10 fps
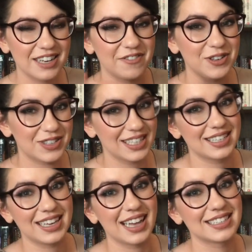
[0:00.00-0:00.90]
and if you
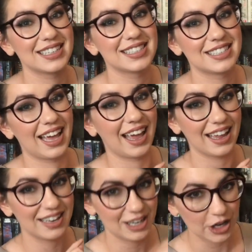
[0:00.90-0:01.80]
didn't guess it,
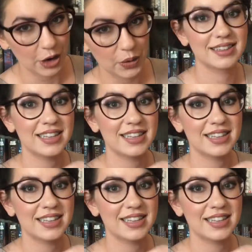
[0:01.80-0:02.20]
say no.